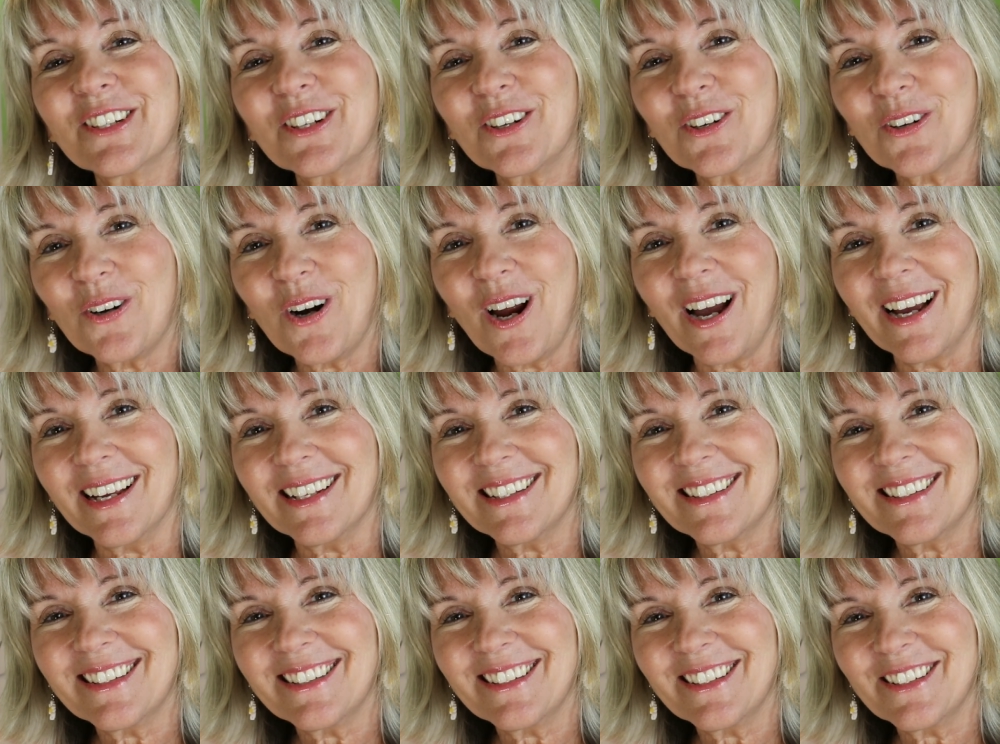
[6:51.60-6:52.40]

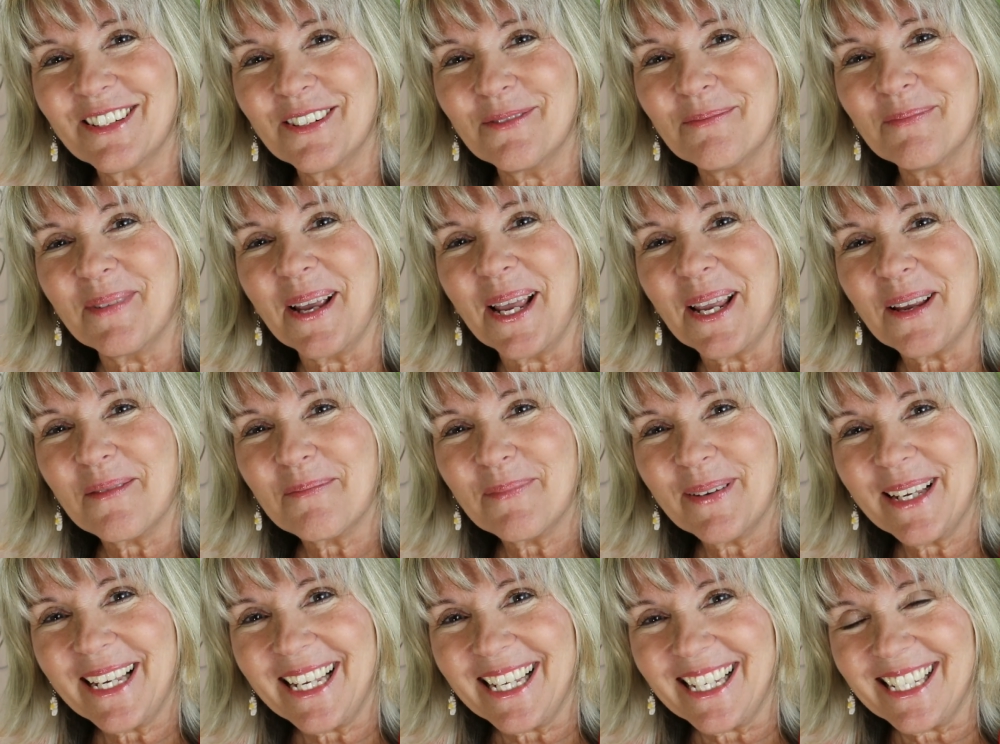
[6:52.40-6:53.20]
Christ to make
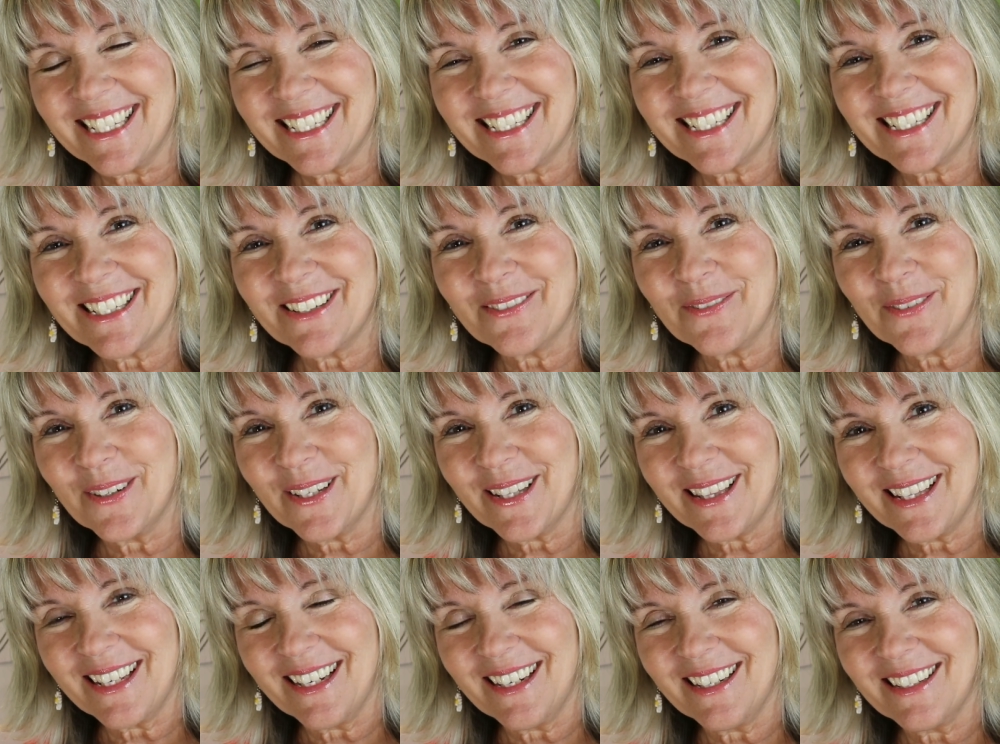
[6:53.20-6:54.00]
peace
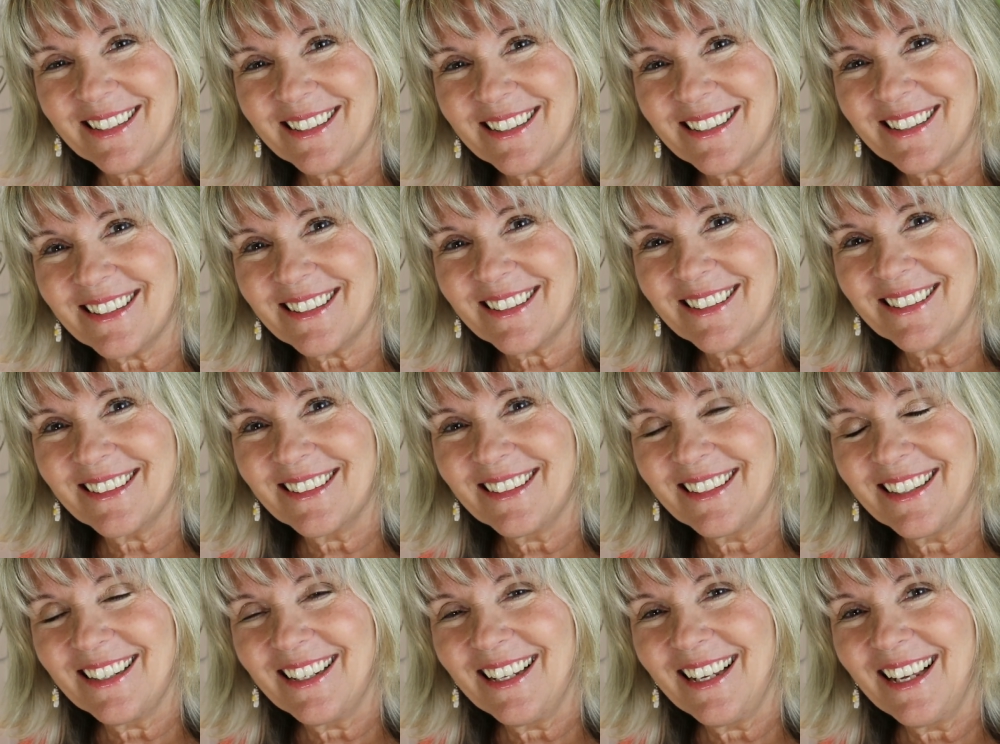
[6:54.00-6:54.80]
with us.
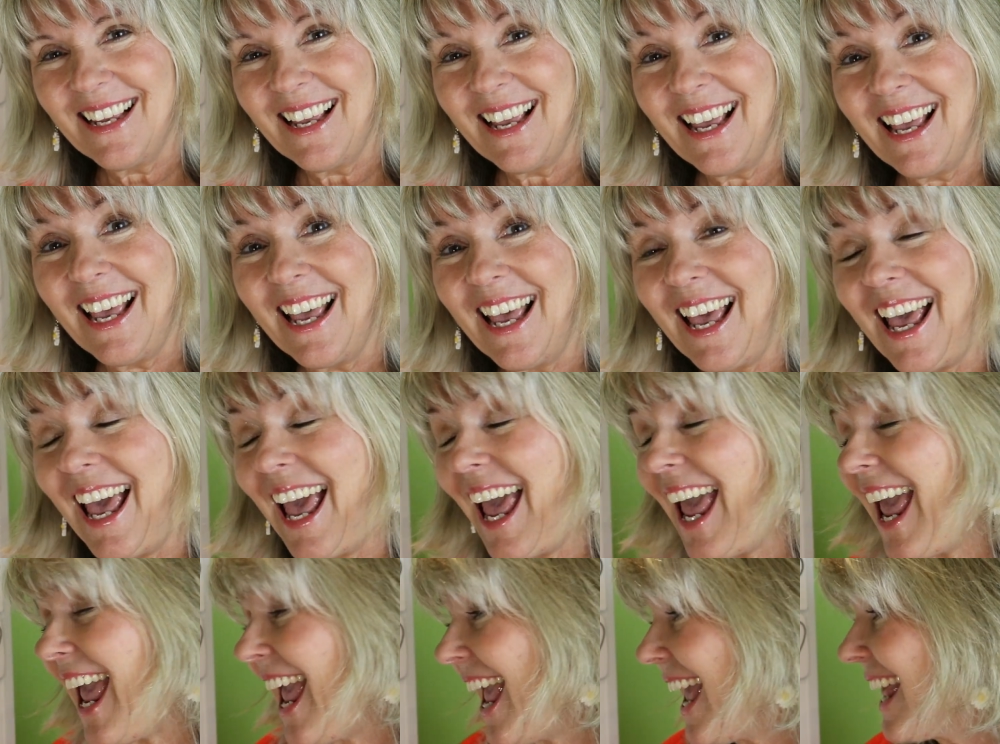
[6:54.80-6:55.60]

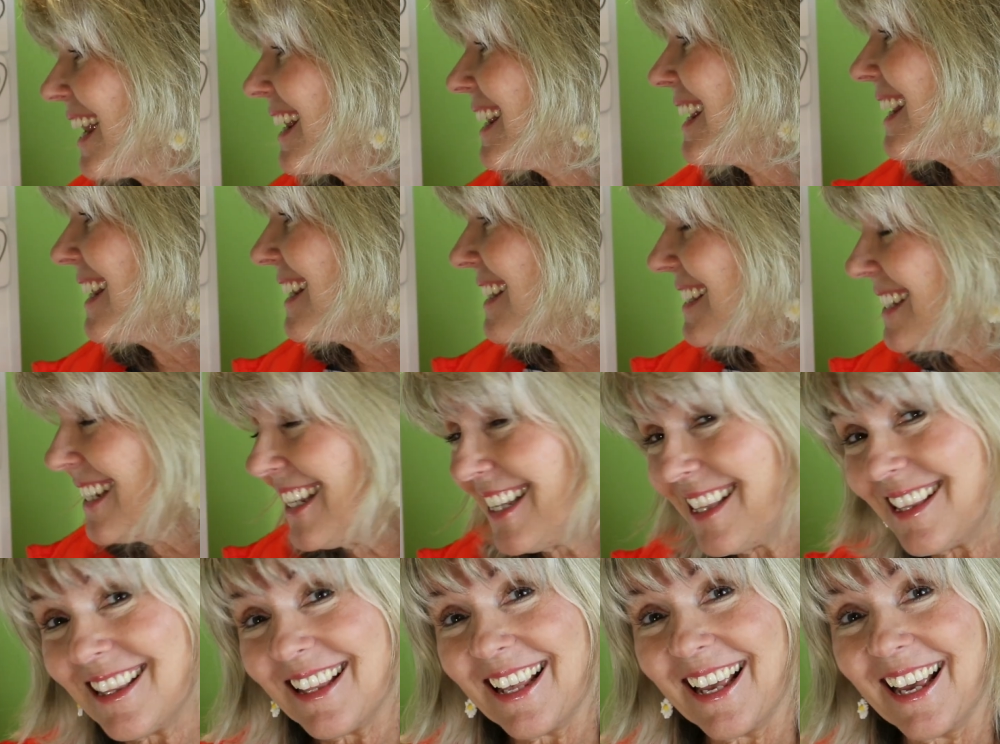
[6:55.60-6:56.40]
And he
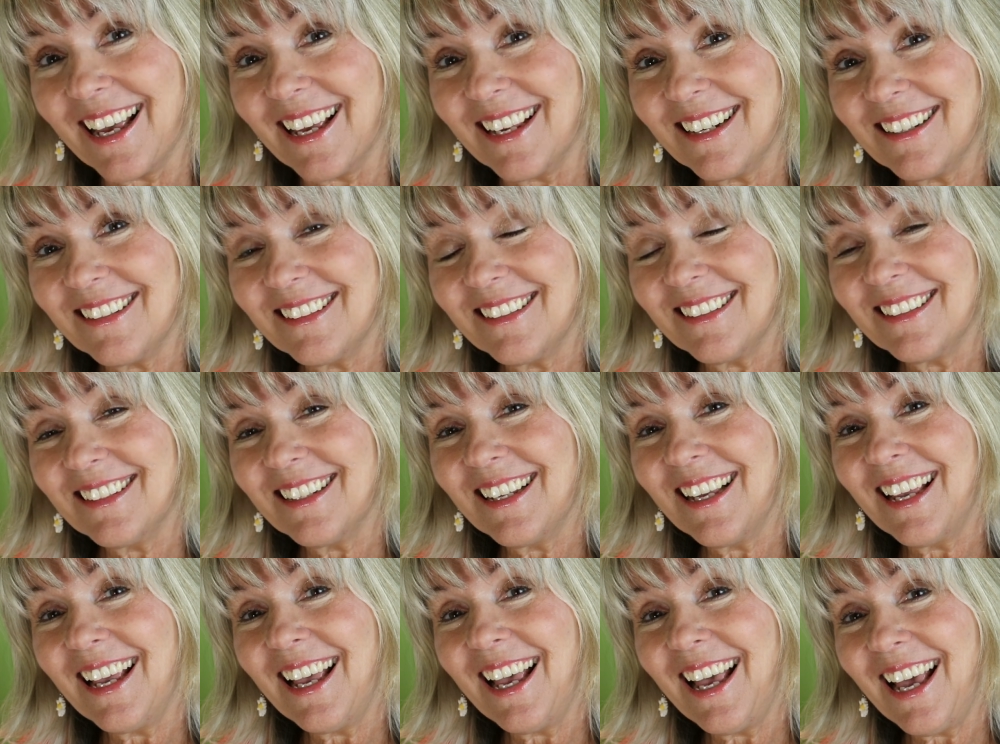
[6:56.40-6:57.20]
did that.
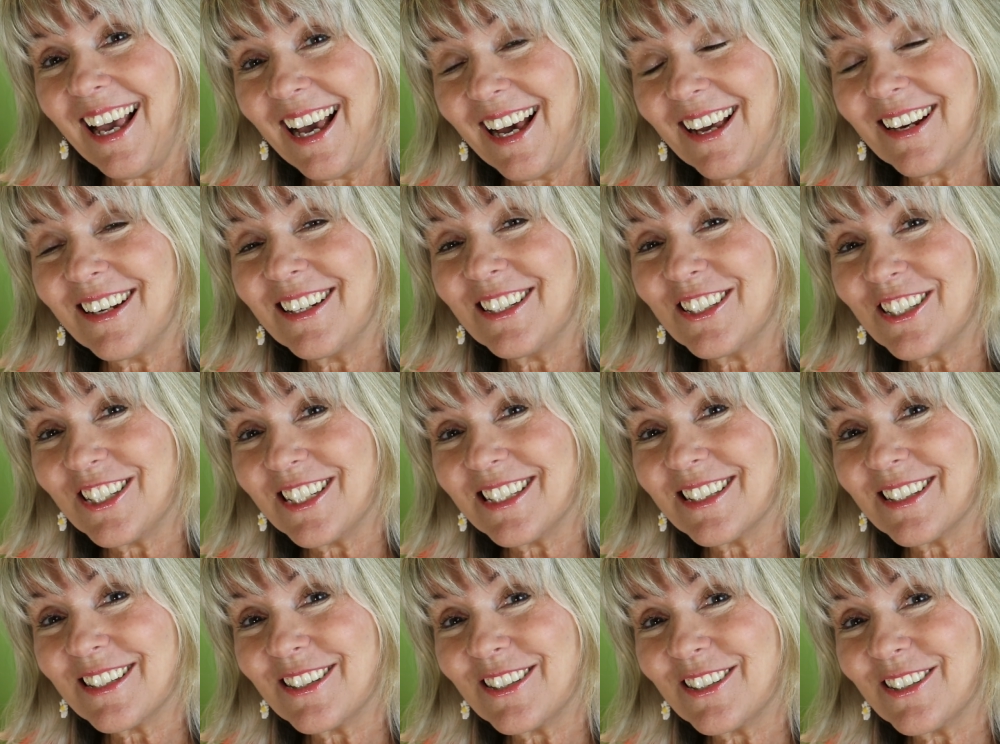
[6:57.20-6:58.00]
How did
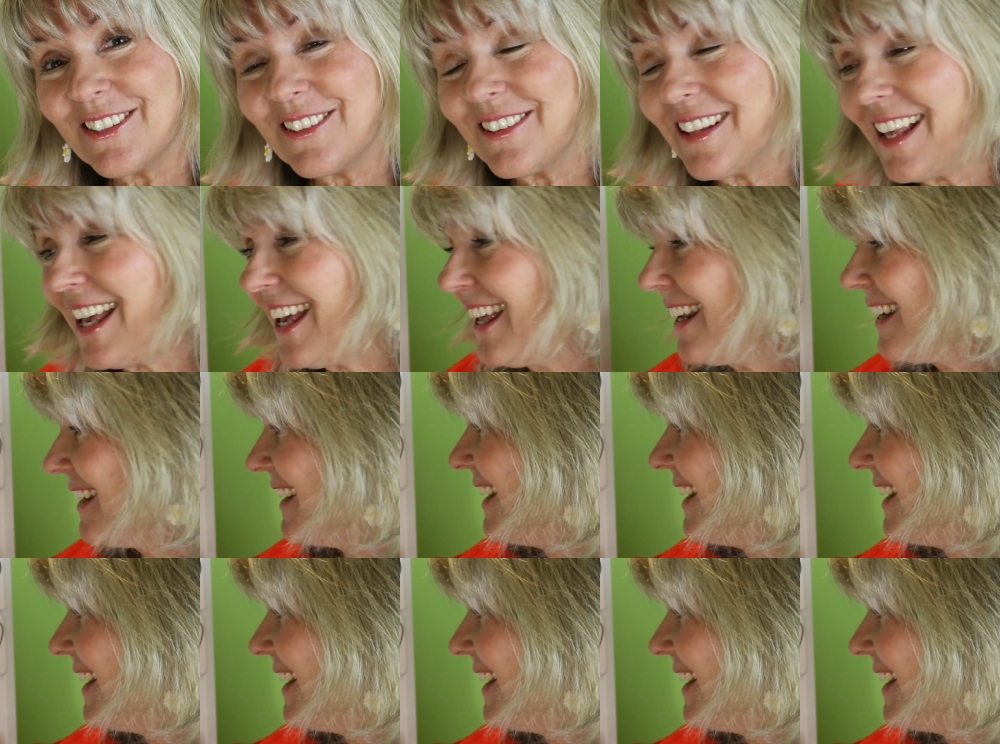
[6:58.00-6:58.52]
Jesus do that?